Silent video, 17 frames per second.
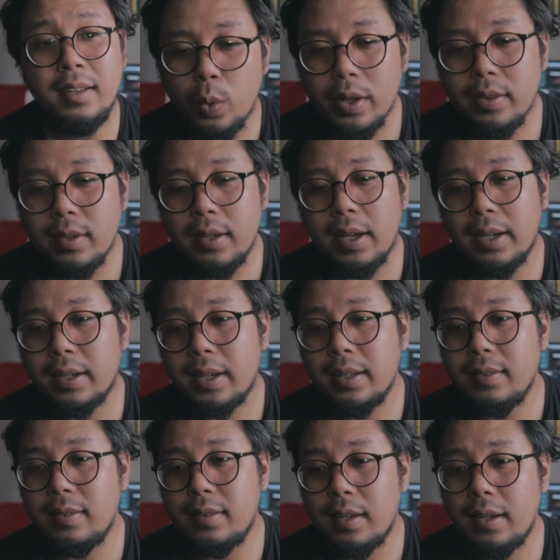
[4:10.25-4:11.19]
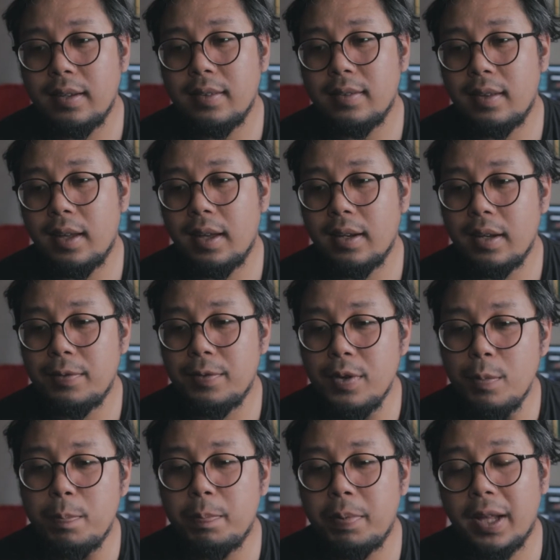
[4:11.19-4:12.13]
One thing that I can say is that if
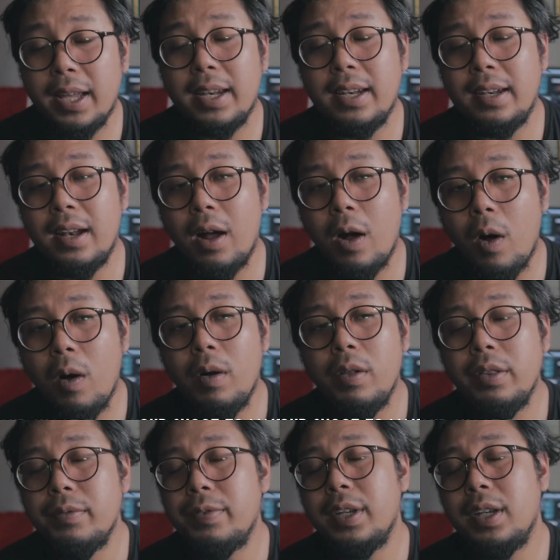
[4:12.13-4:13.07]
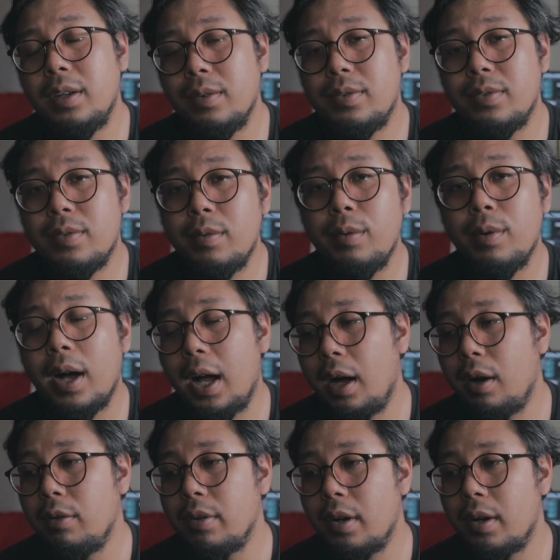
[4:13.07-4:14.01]
you plan all the videos
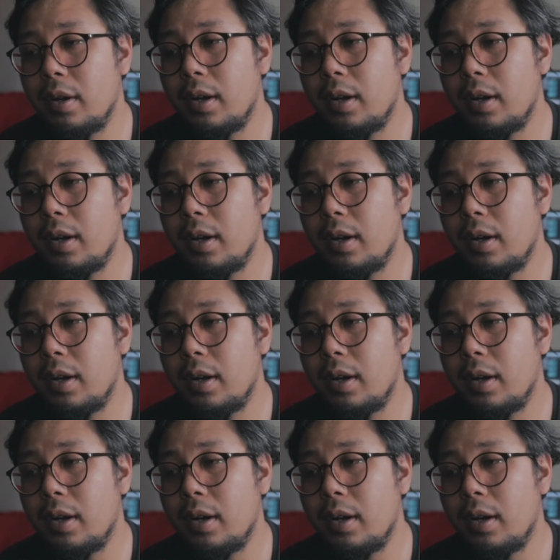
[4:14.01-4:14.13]
throughout